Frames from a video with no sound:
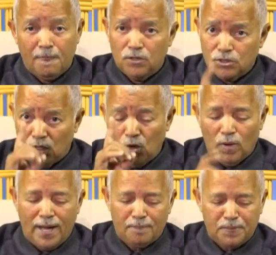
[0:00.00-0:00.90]
So look
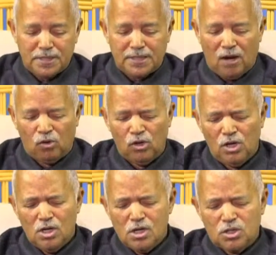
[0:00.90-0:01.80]
what happens now.
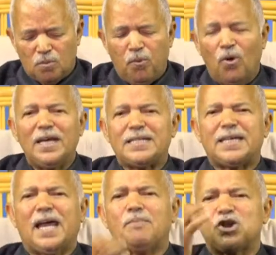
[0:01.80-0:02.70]
So Paul is
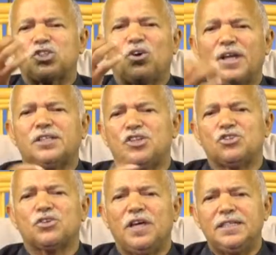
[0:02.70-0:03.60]
saying, I'm astonished that
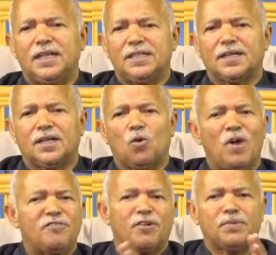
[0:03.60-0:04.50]
you so easily turn
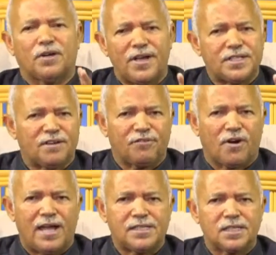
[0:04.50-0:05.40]
away from the grace of
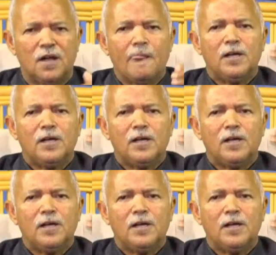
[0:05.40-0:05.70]
Christ